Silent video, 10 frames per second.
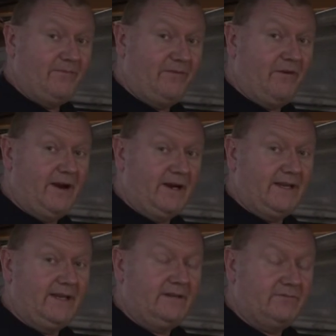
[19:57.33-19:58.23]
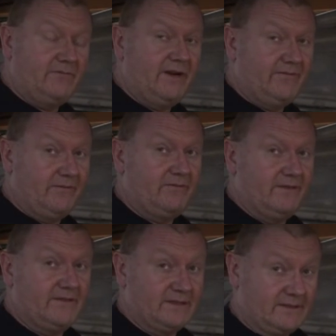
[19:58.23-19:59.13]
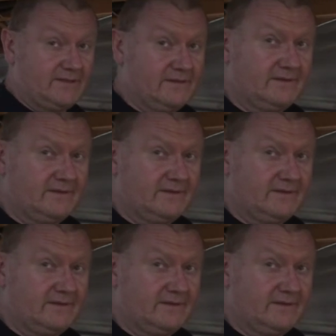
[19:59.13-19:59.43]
finally ready for rivets.